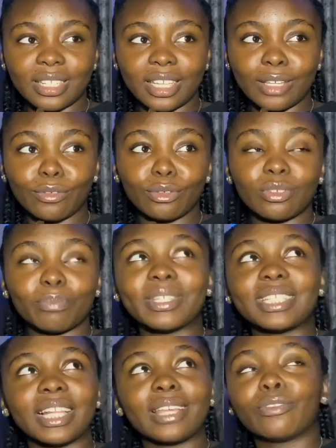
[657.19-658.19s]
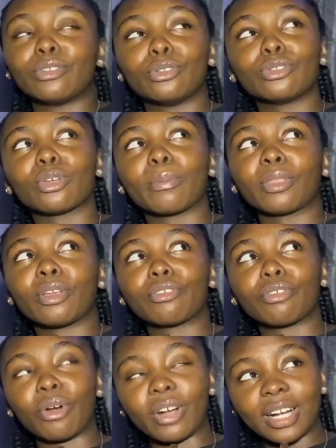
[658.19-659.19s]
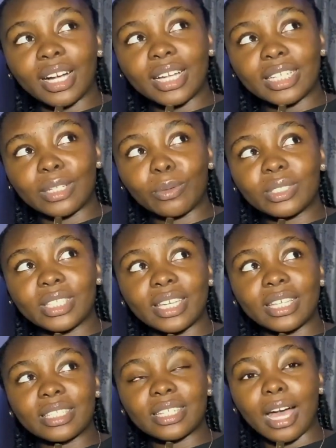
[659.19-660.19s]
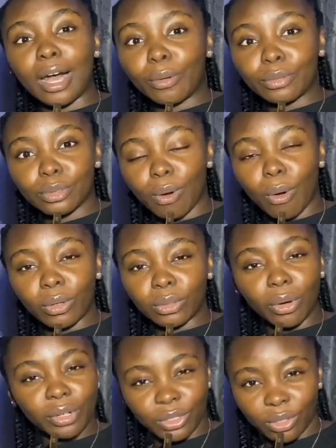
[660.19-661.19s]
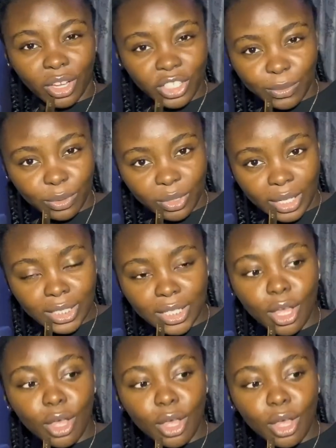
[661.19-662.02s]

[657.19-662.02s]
if you basically if you do something wrong they will take it out on all the scholarship students